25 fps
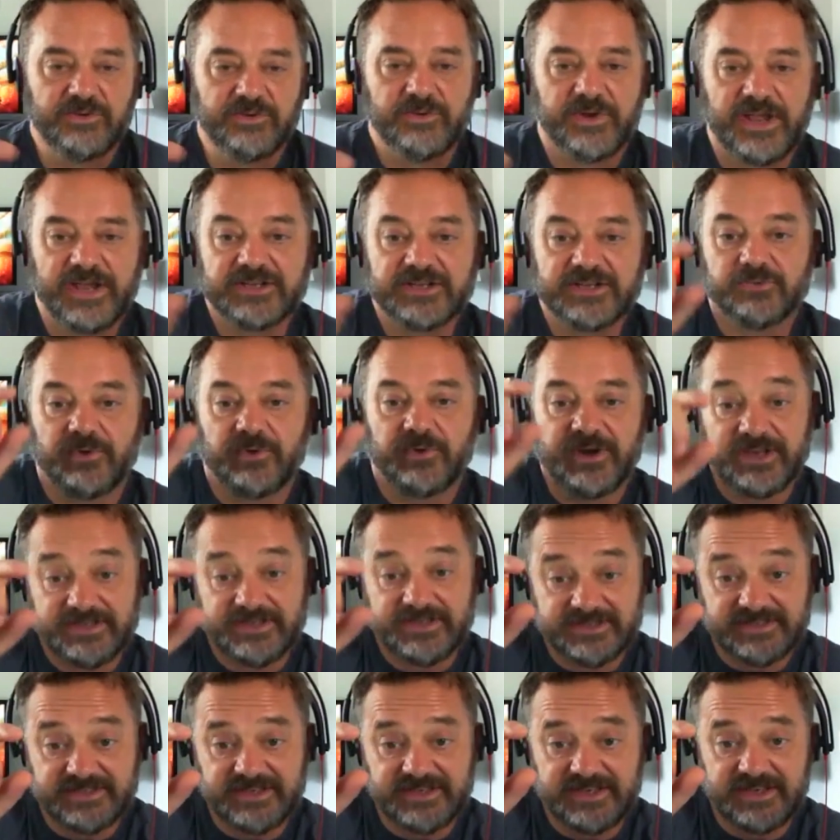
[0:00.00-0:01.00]
X, Y,
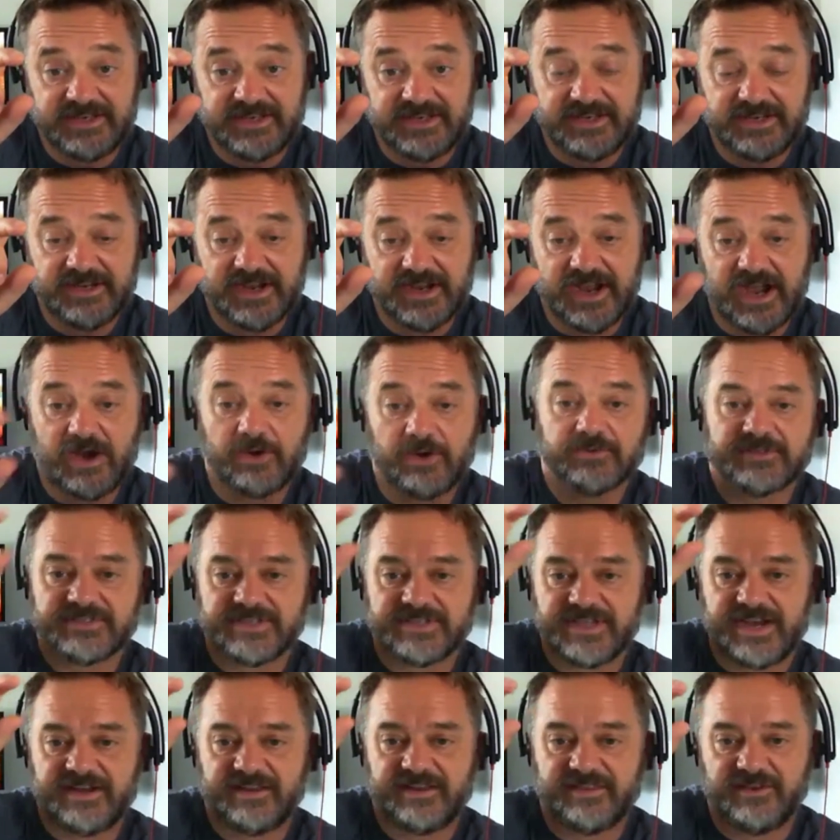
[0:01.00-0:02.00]
and Z
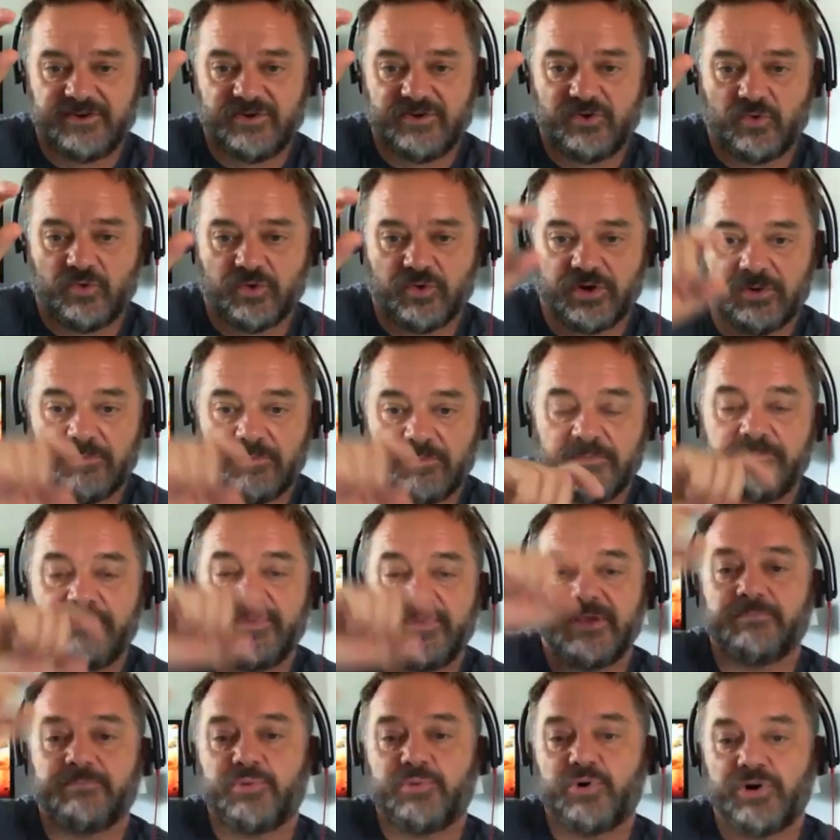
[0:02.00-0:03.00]
outside of the norm,
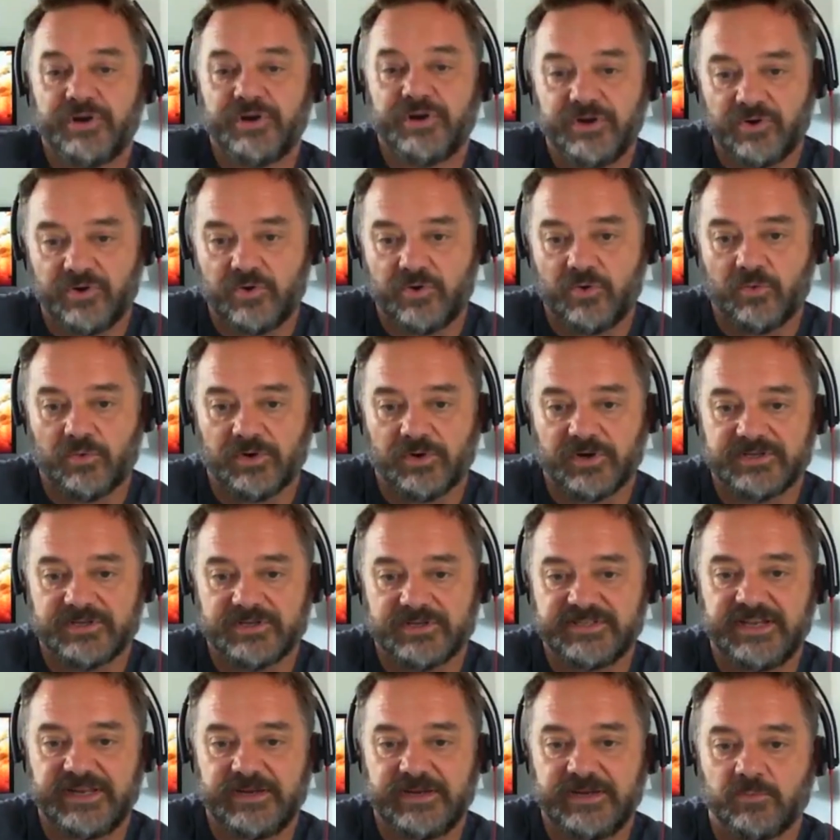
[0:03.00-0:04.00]
be put in a
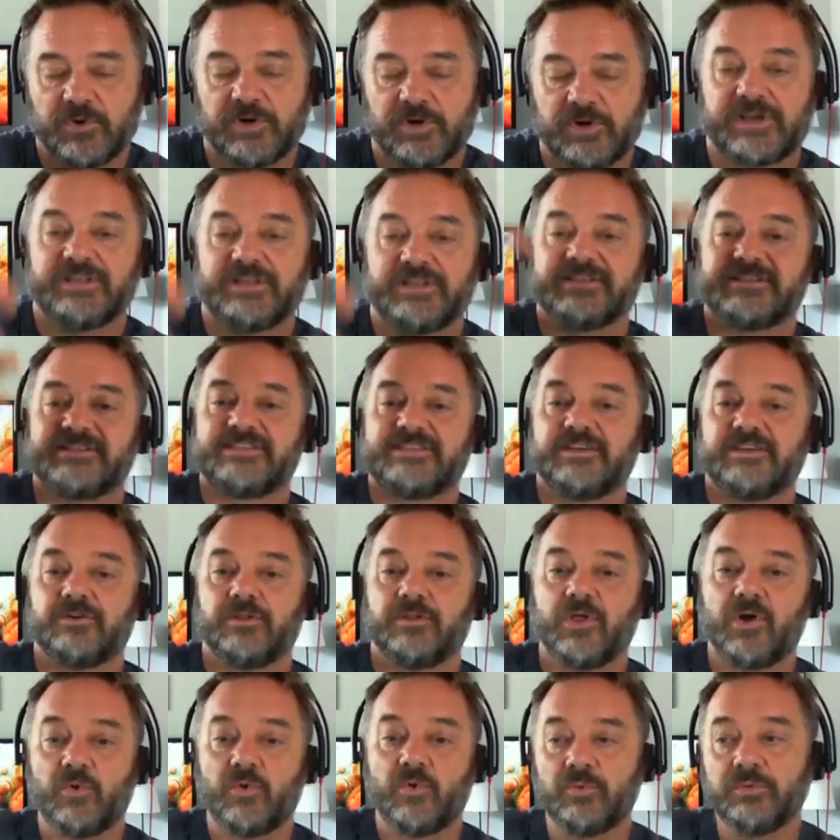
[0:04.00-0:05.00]
quarantine where it can
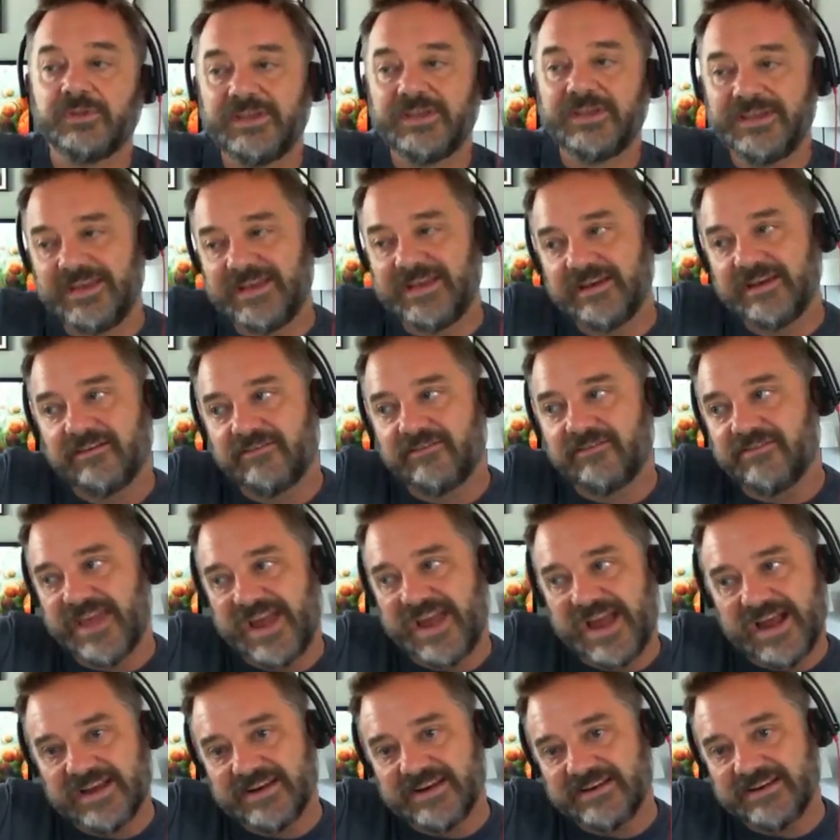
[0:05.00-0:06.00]
still only give
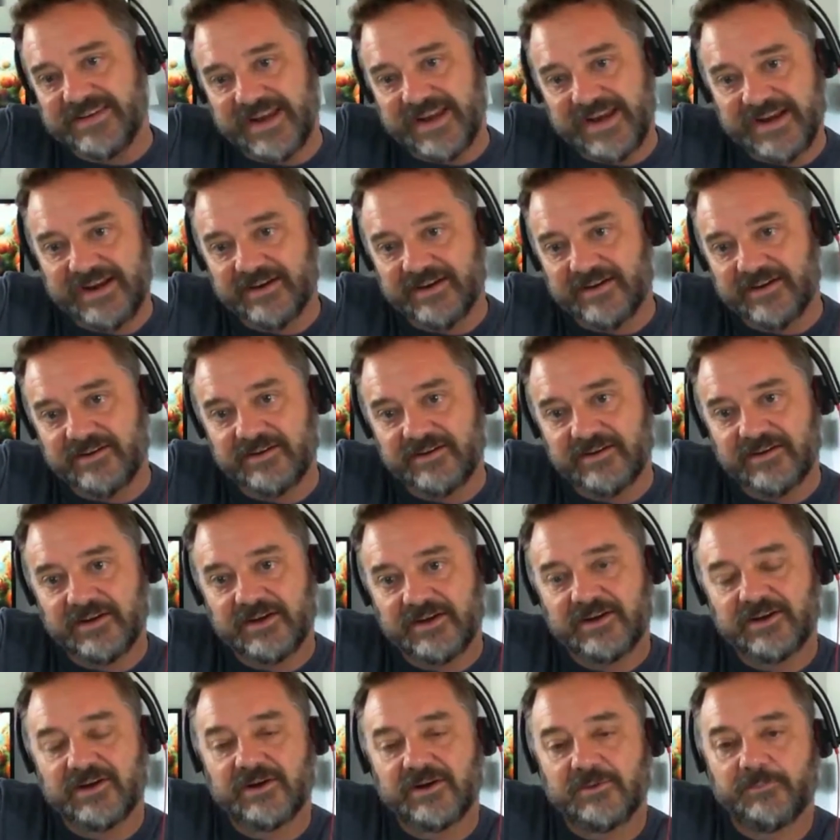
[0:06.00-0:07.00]
that data,
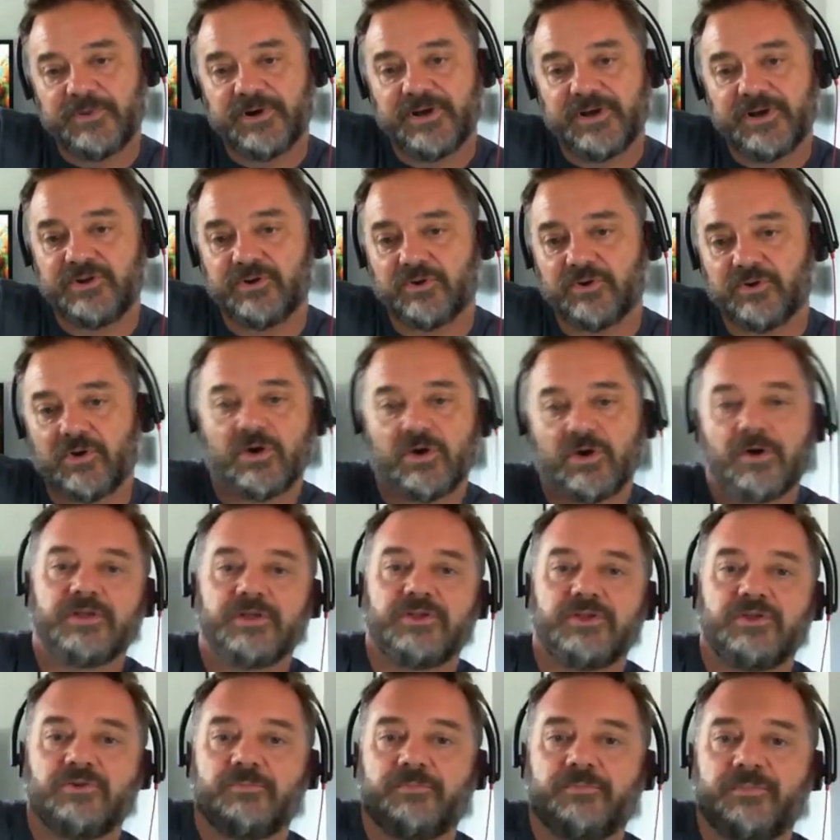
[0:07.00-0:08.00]
but you
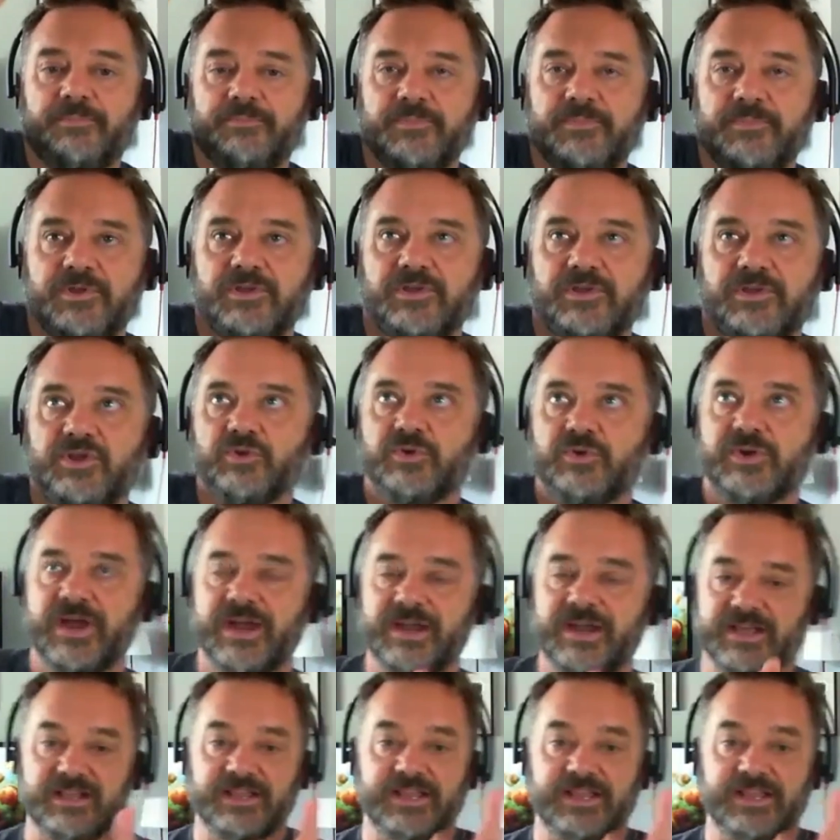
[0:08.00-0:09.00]

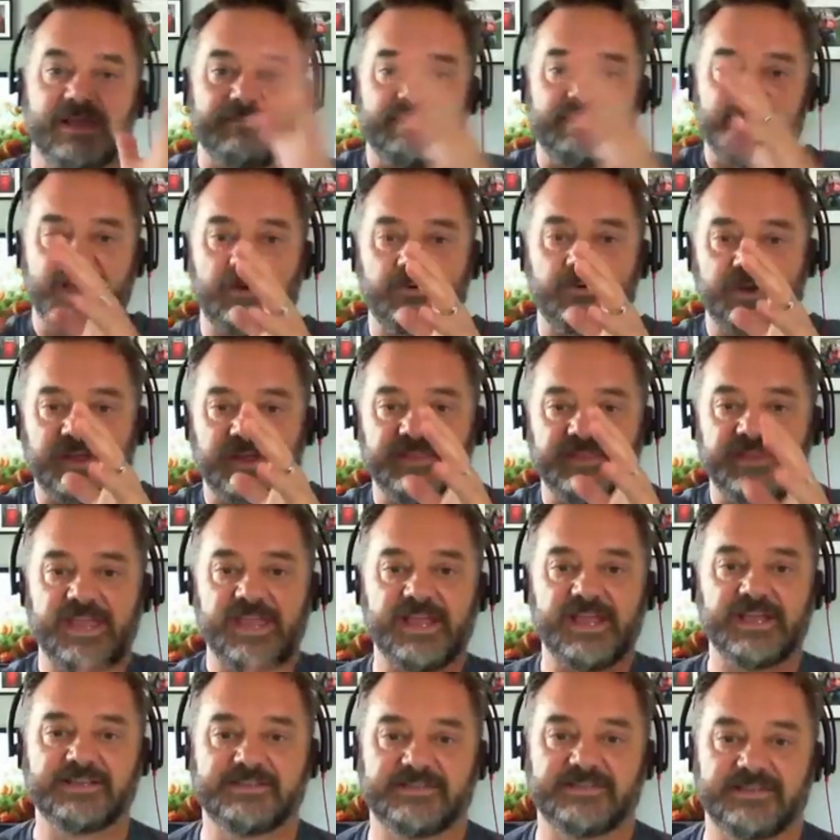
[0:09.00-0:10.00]
kind of clamp down on the
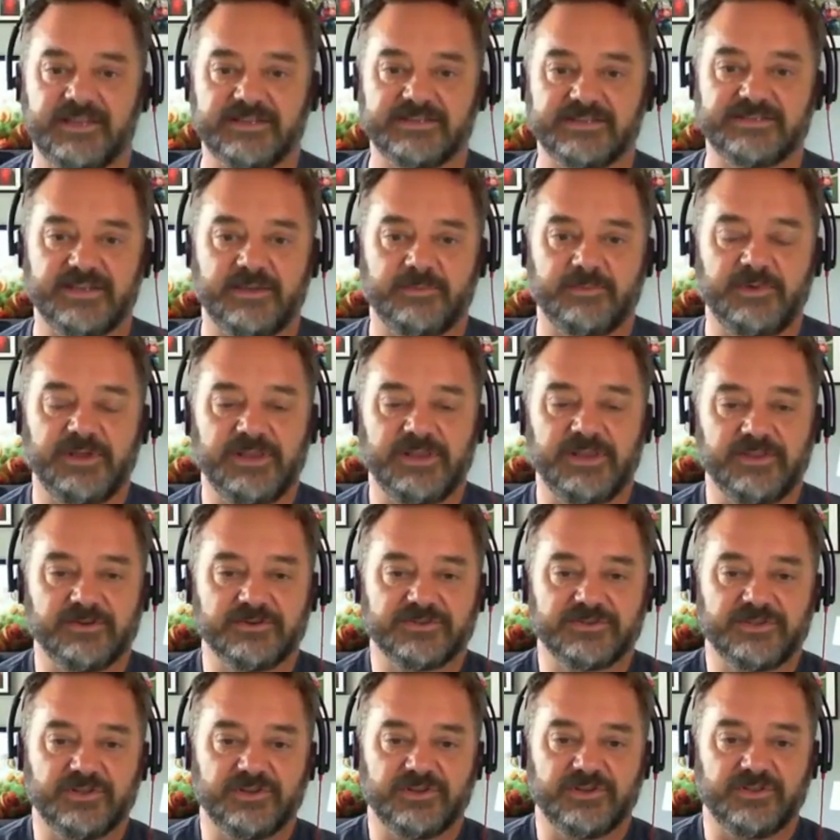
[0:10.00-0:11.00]
access. I mean,
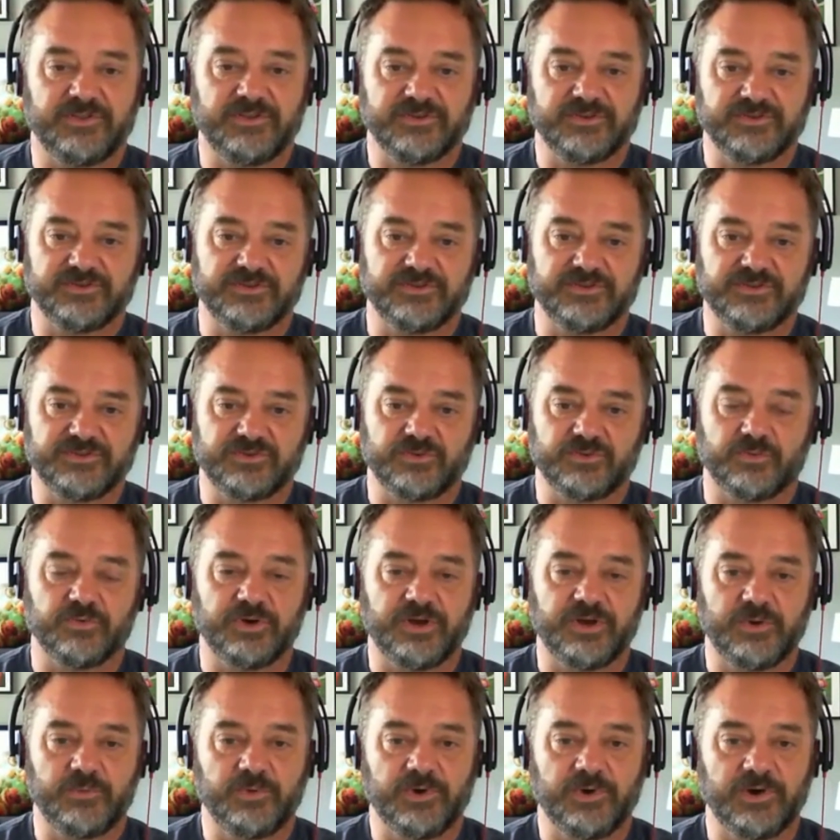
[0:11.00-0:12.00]
there's the
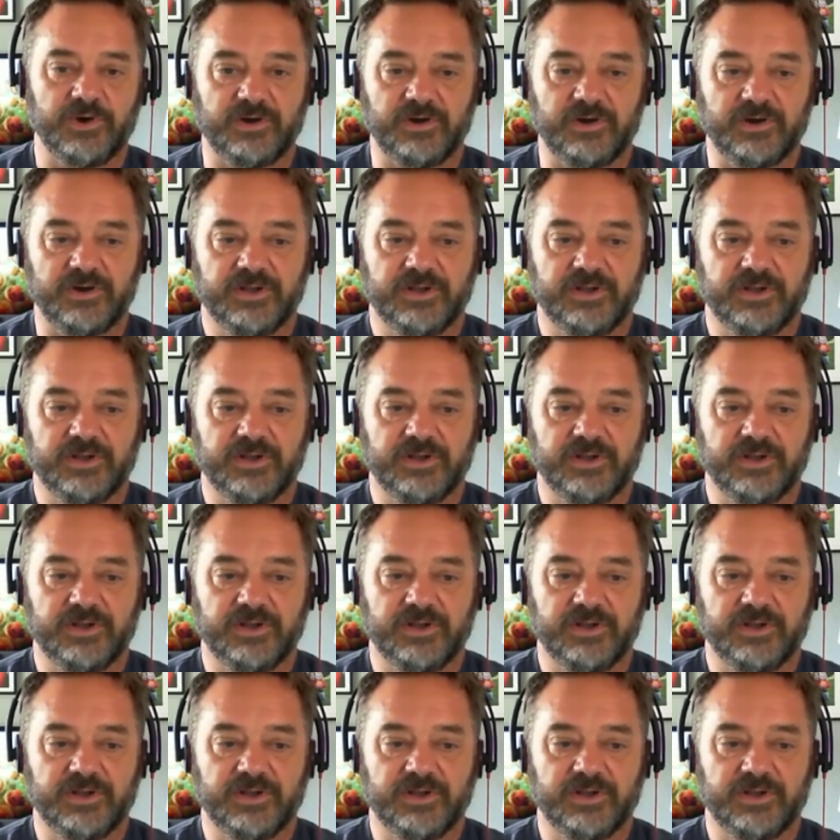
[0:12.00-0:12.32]
story where,